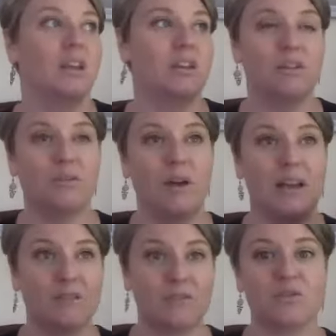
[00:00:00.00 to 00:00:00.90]
you know,
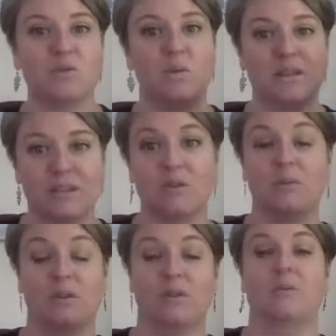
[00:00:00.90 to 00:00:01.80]
any of those ones that are
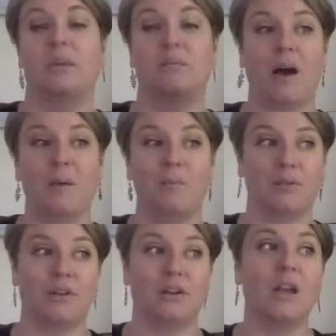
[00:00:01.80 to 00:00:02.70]
really, really
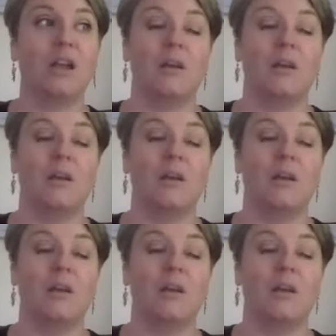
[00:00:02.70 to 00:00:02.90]
popular,